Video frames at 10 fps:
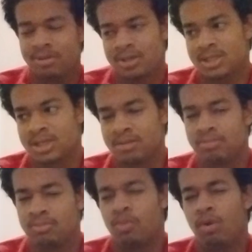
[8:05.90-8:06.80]
went to
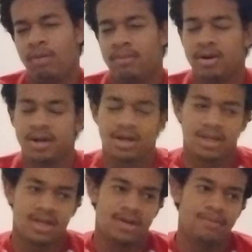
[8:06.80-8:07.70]
Walmart.
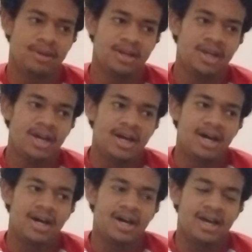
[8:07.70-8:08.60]
But
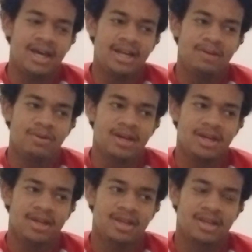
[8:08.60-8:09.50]

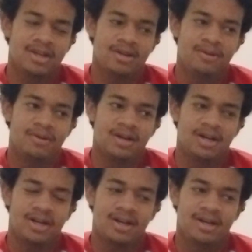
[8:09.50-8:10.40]
anyway,
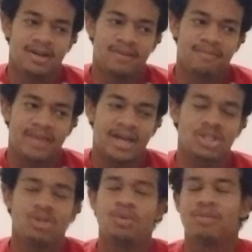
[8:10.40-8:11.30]

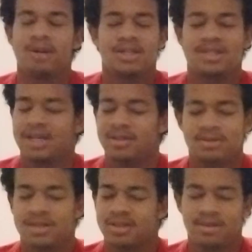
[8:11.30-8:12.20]
actually, what am I saying?
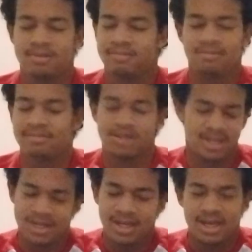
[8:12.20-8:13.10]
There's nothing.
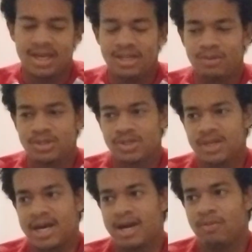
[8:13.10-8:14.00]
Anyway, so
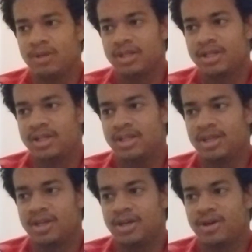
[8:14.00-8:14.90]
yeah, I went,
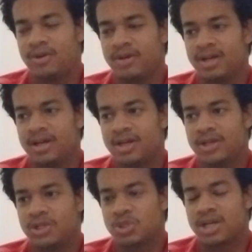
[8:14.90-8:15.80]

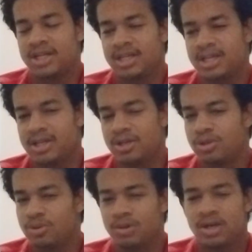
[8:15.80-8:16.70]
and tried to get a
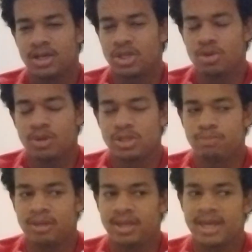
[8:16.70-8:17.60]
new
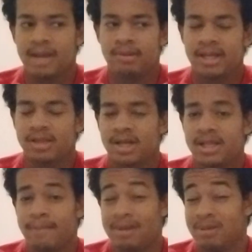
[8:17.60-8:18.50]
USB cable. I
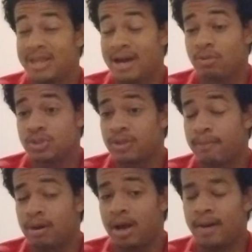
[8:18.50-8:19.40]
thought that maybe that was the
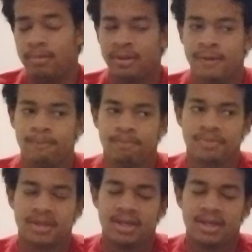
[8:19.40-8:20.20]
problem